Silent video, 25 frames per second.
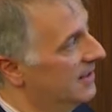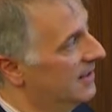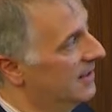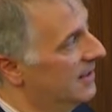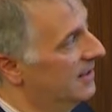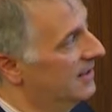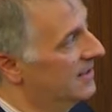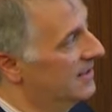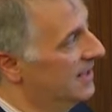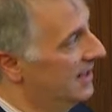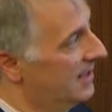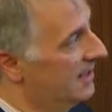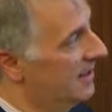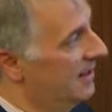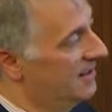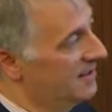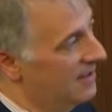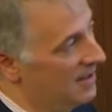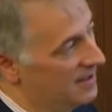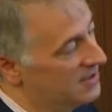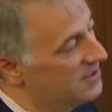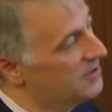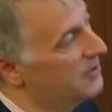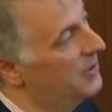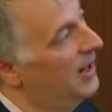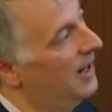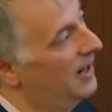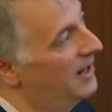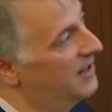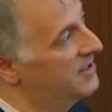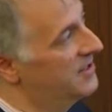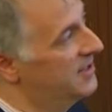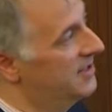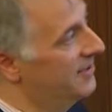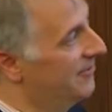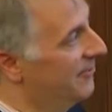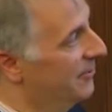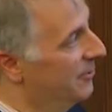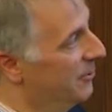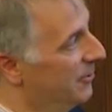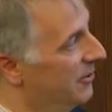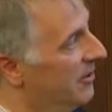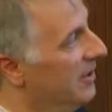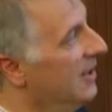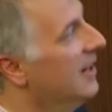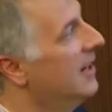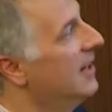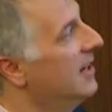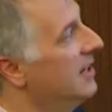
a, a, tech, a, a, strategy for